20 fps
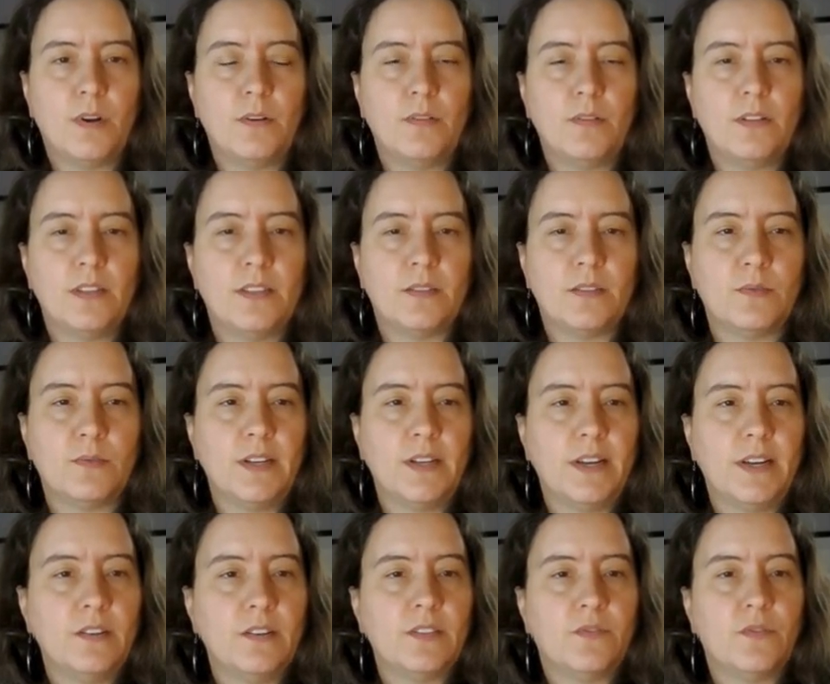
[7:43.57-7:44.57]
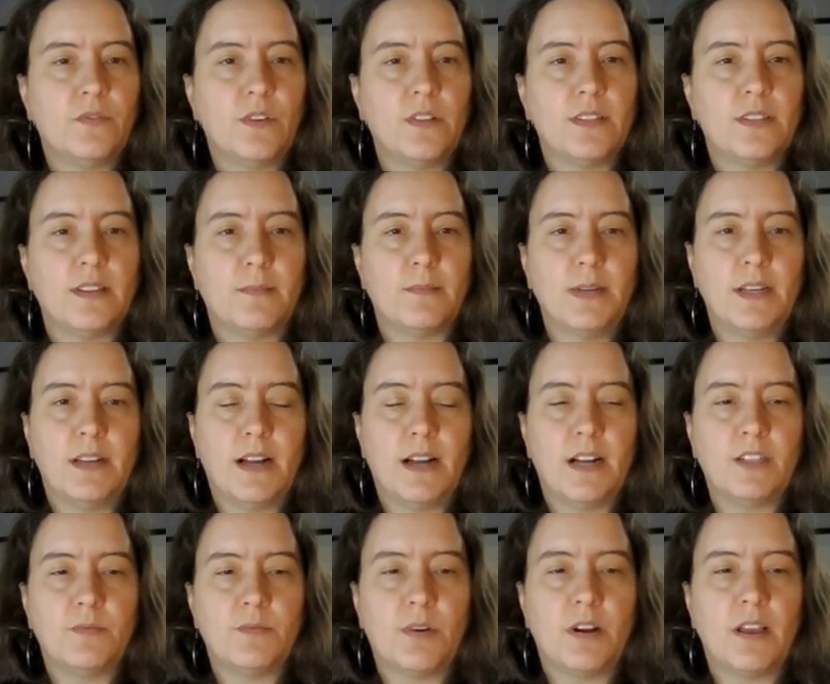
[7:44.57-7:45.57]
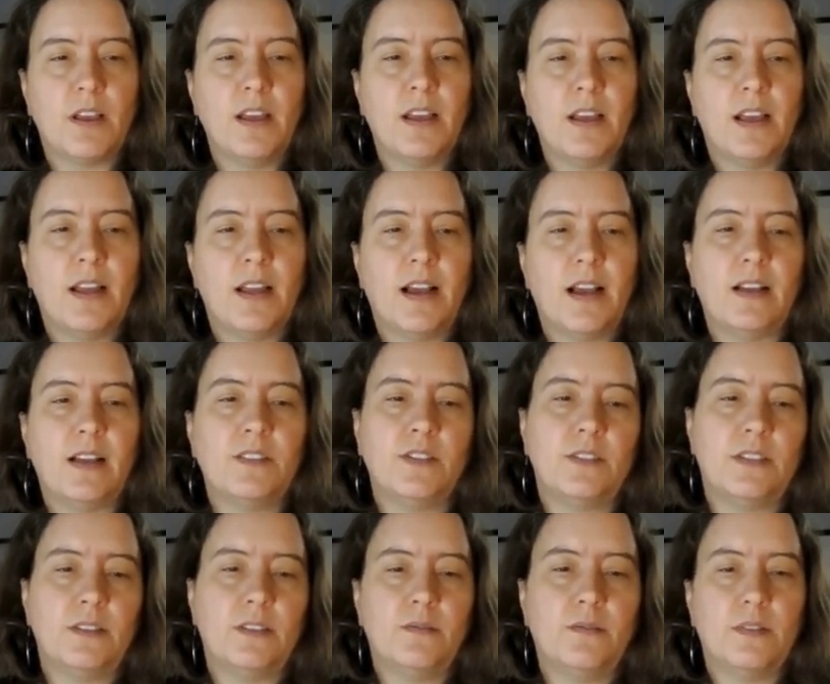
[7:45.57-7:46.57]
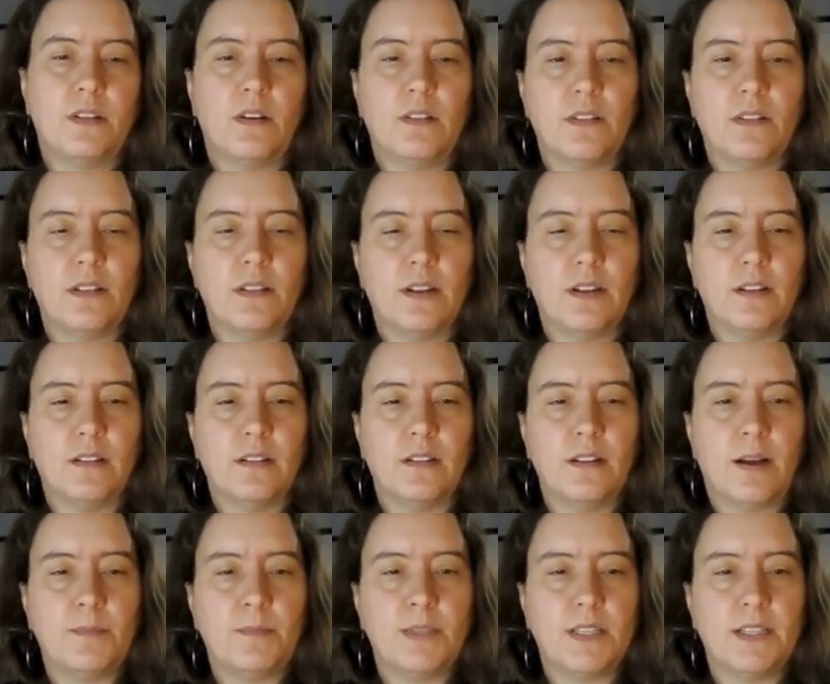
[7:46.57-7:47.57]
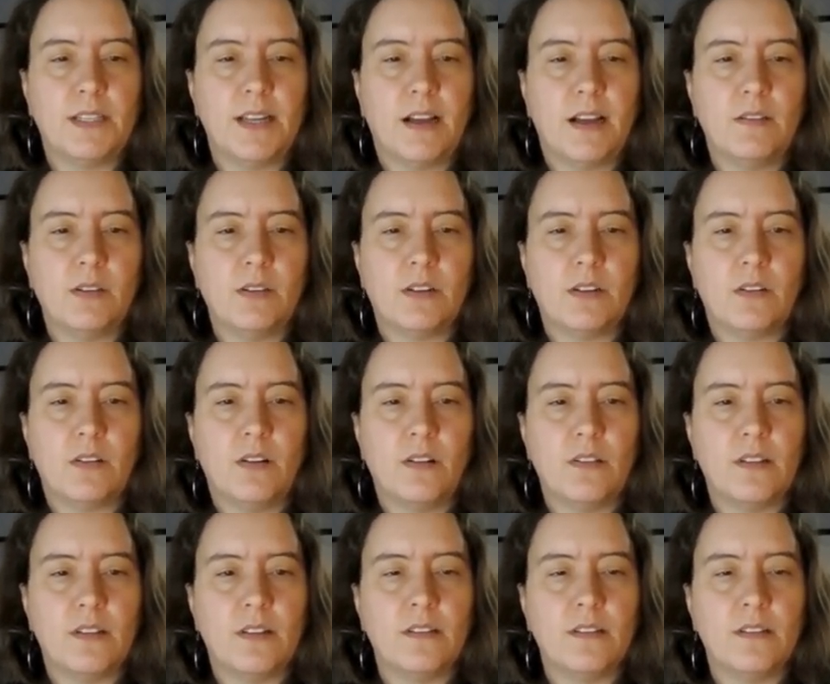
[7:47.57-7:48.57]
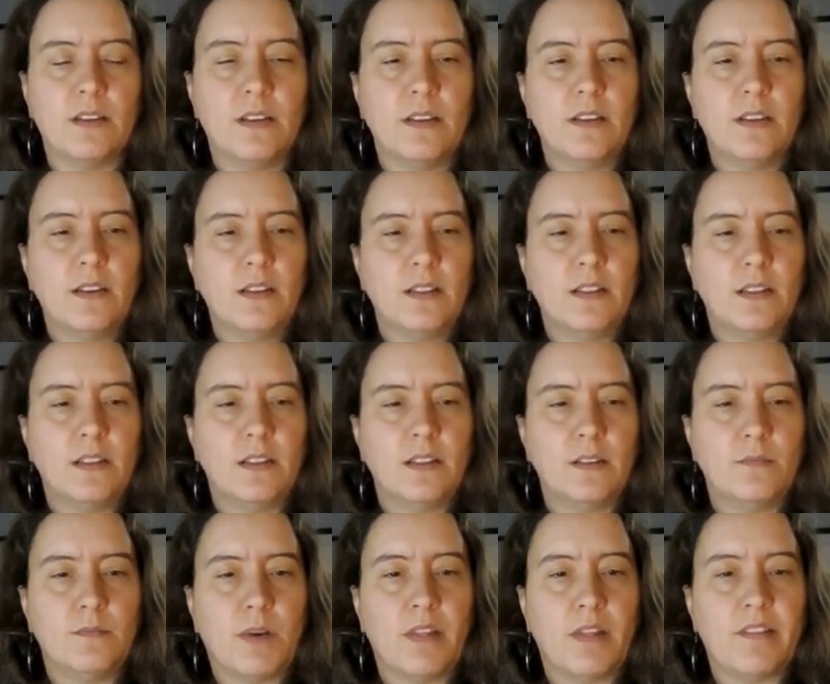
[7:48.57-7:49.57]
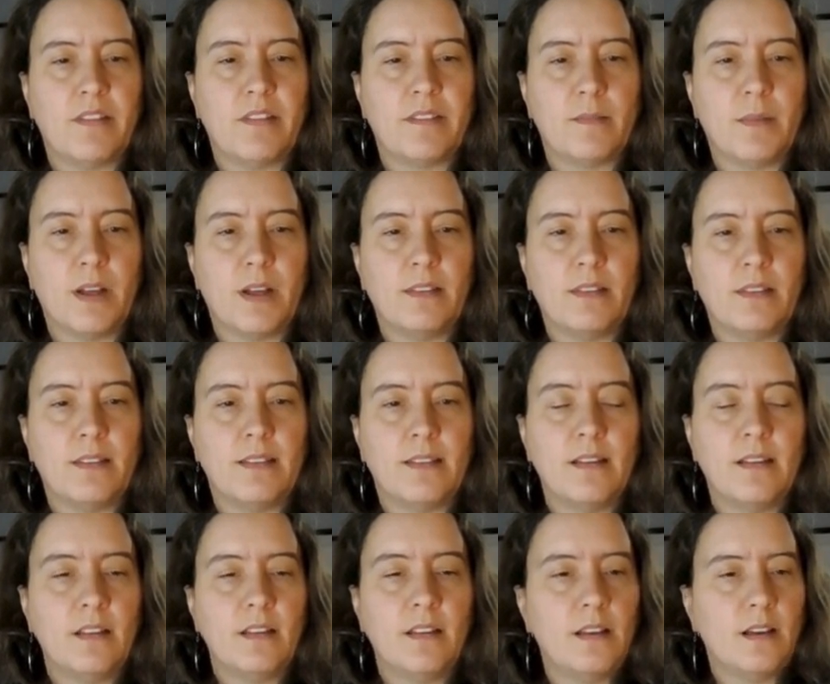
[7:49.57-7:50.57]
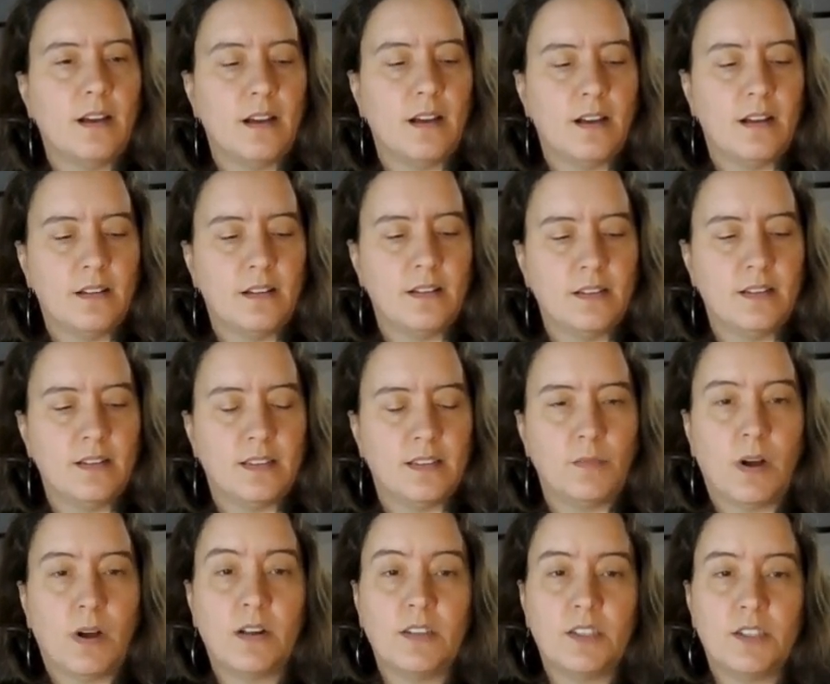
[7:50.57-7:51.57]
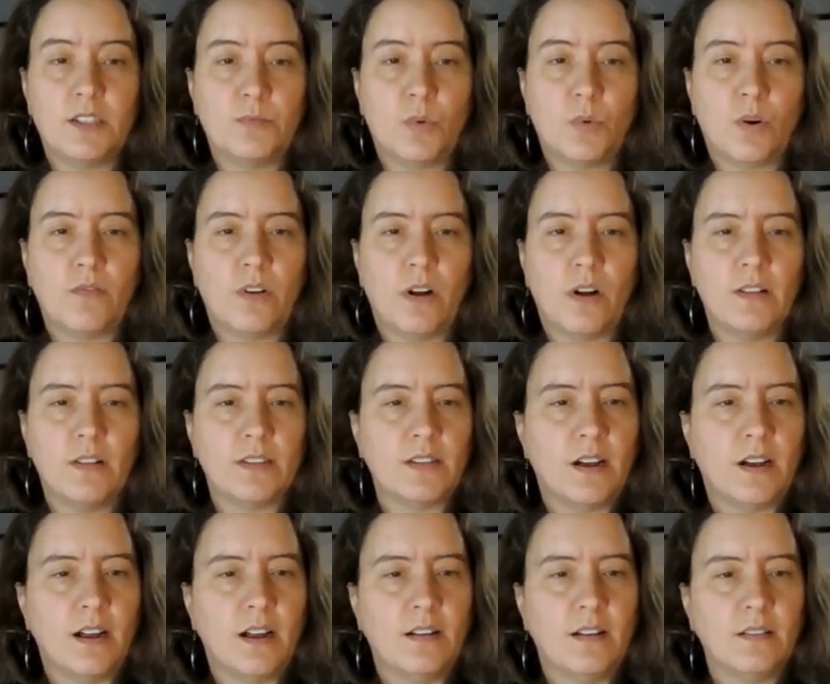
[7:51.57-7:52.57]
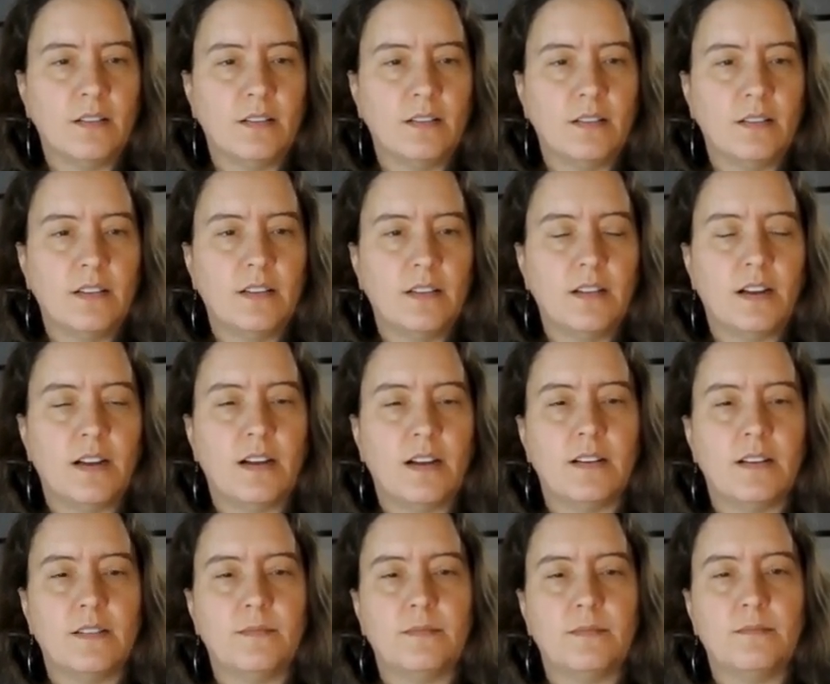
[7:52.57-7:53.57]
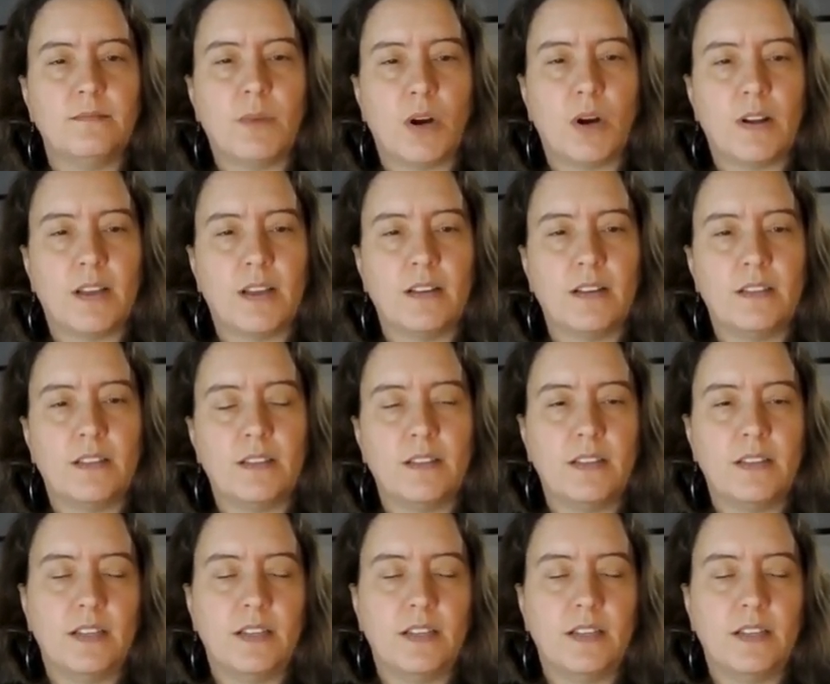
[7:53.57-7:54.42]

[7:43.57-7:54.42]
This one here is for the semi-detached market, and as you see with all the little ups and downs on all the month to month, it's a much more volatile market.